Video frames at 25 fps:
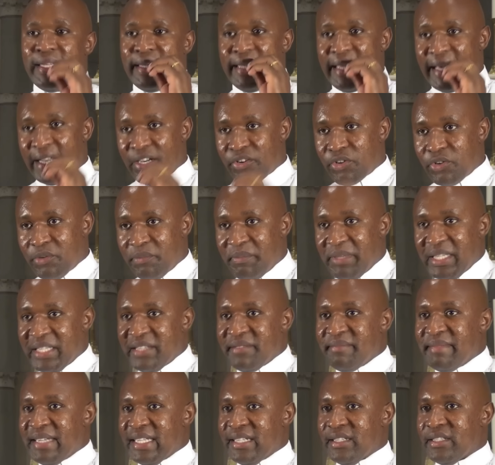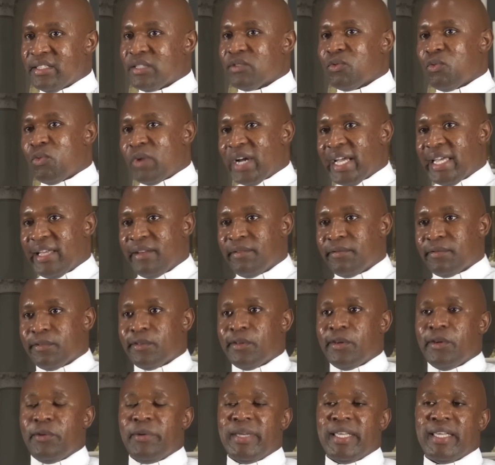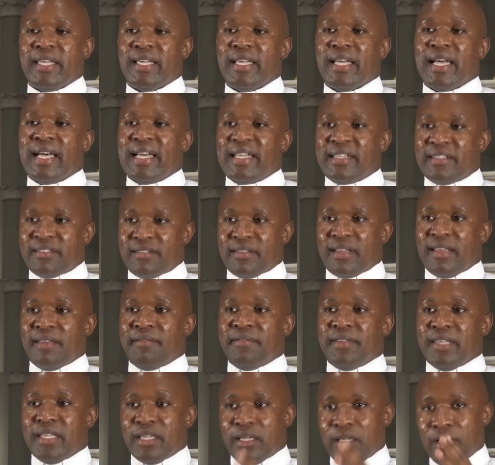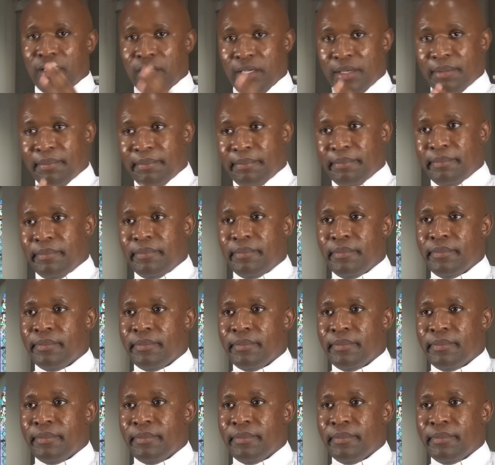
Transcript: their commitments while following and serving Him.